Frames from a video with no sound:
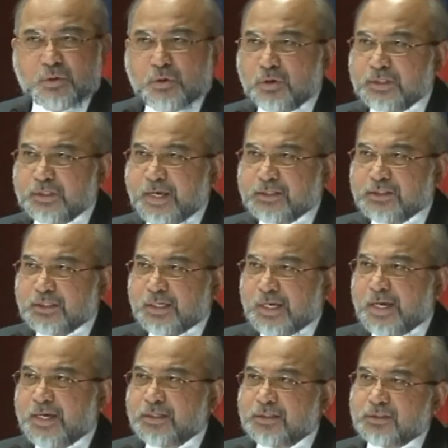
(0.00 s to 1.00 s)
all the
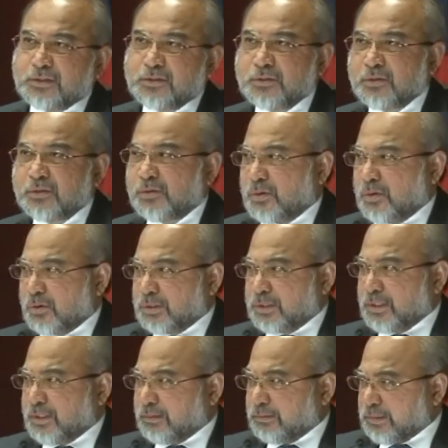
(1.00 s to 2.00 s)
action lines, all
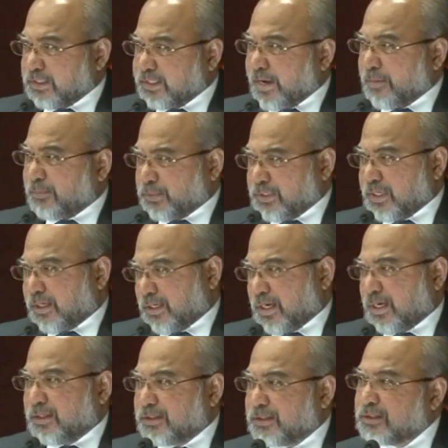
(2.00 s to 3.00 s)
the steps
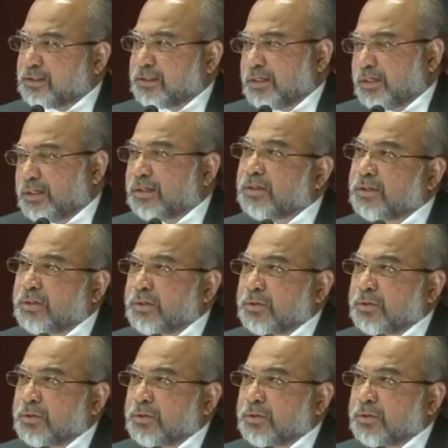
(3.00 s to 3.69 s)
that are necessary